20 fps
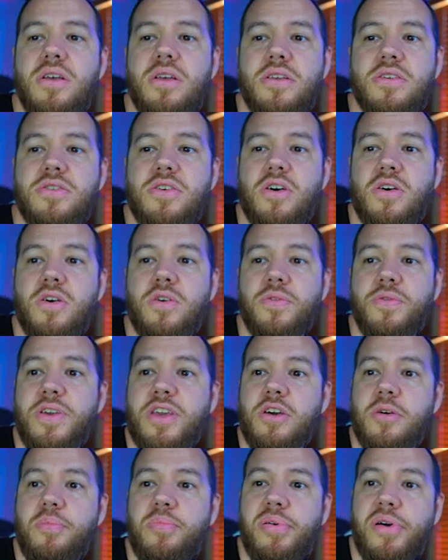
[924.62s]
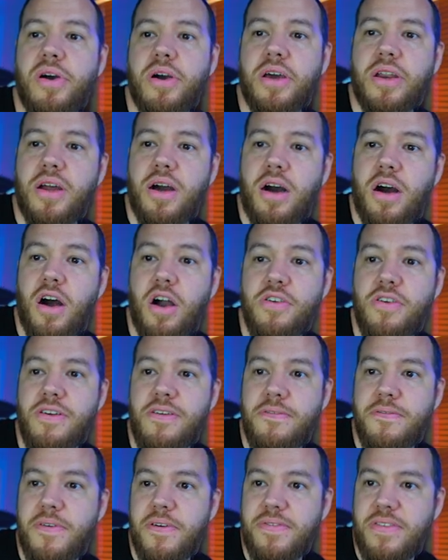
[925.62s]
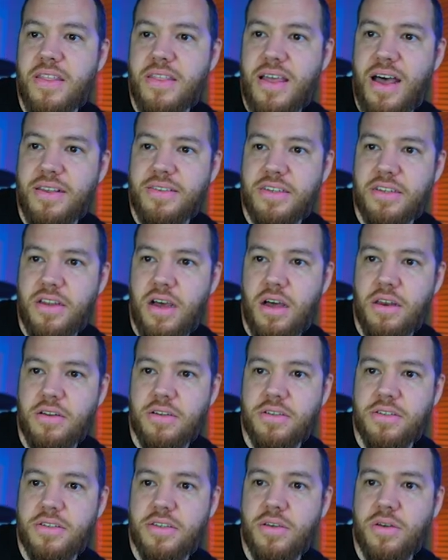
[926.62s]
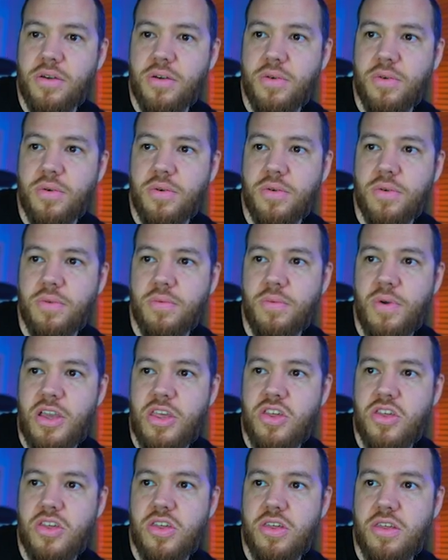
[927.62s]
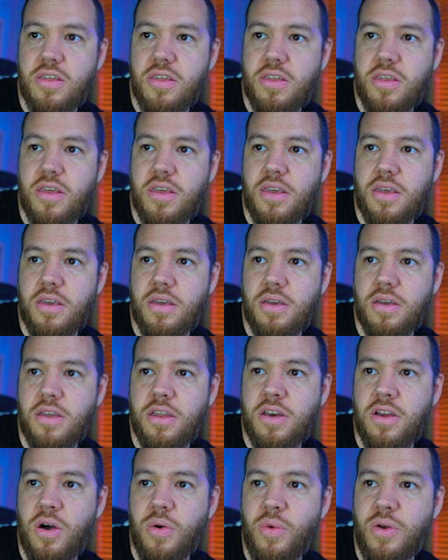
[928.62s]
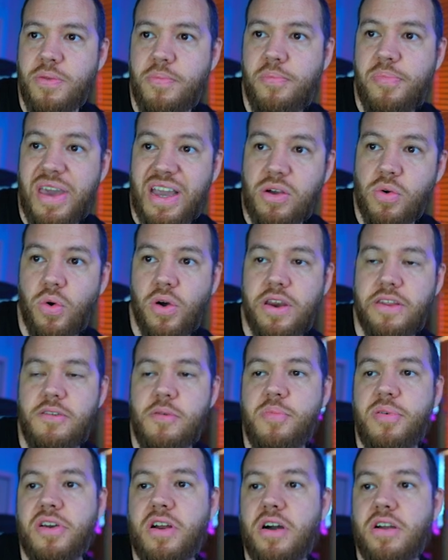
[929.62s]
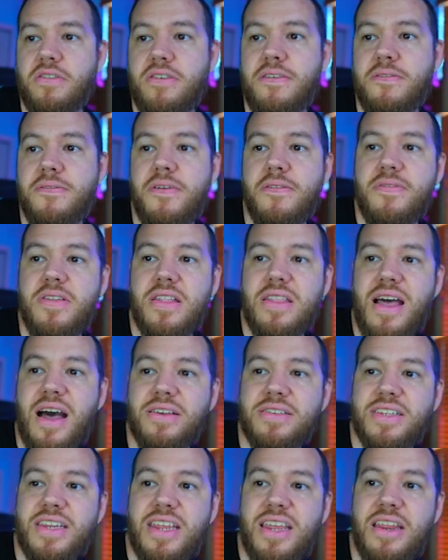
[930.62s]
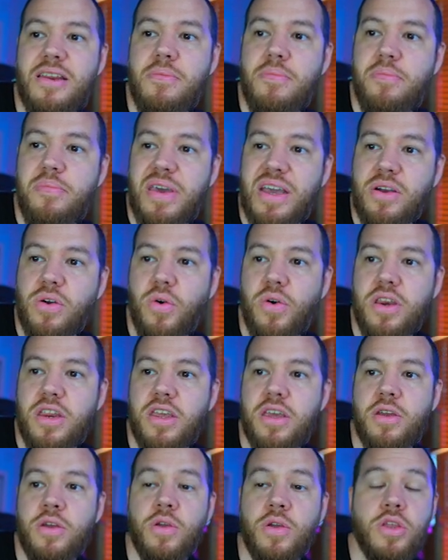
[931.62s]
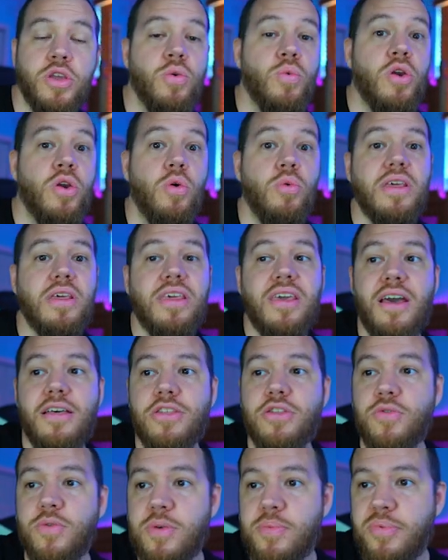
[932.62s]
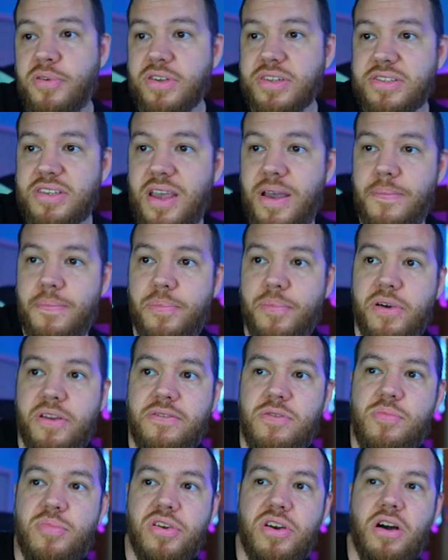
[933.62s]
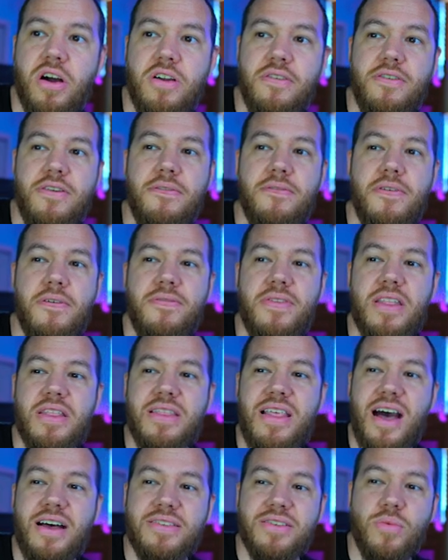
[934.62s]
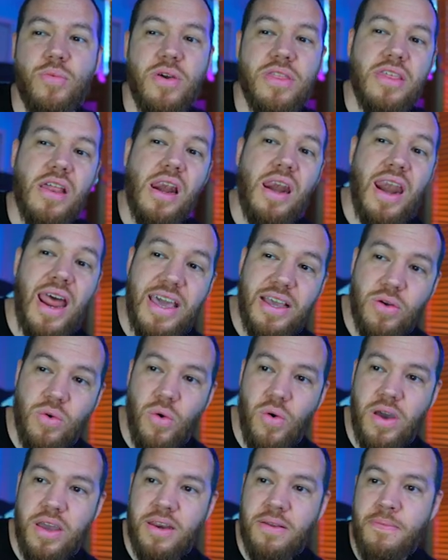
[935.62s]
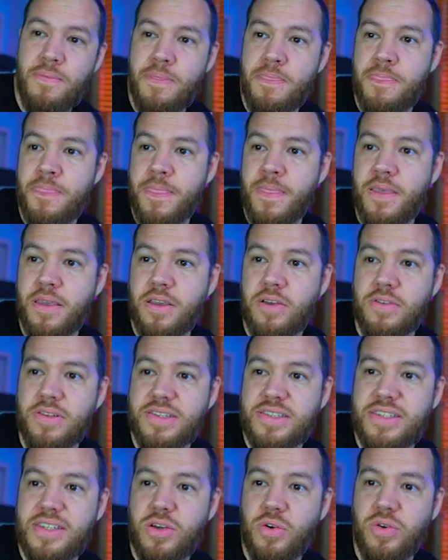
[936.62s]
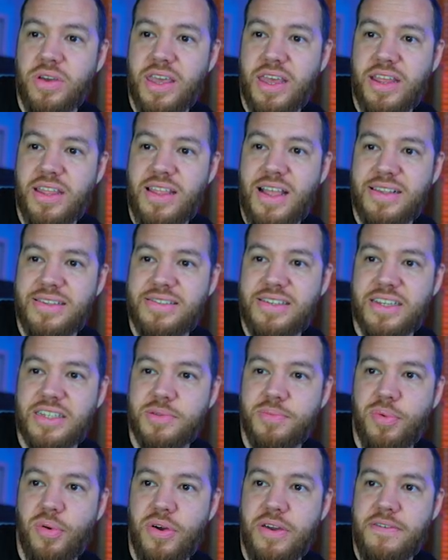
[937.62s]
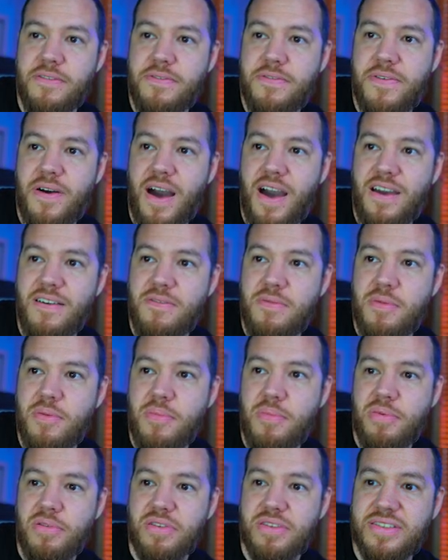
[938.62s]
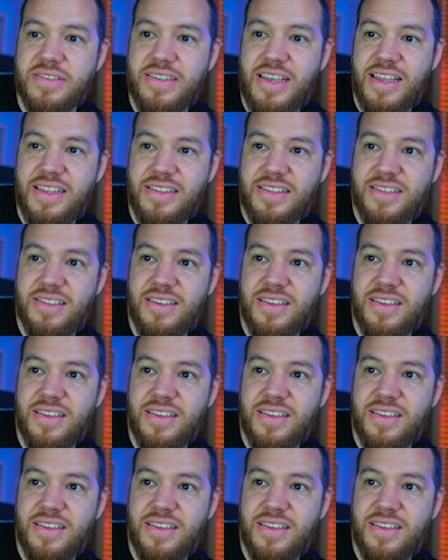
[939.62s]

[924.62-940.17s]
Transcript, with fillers: So we could put $150,000, which, you know, with Bitcoin, if you put 150,000 in Bitcoin, you would only get 3%. But if you put 150,000 with Litecoin, you're still getting that 6.5%,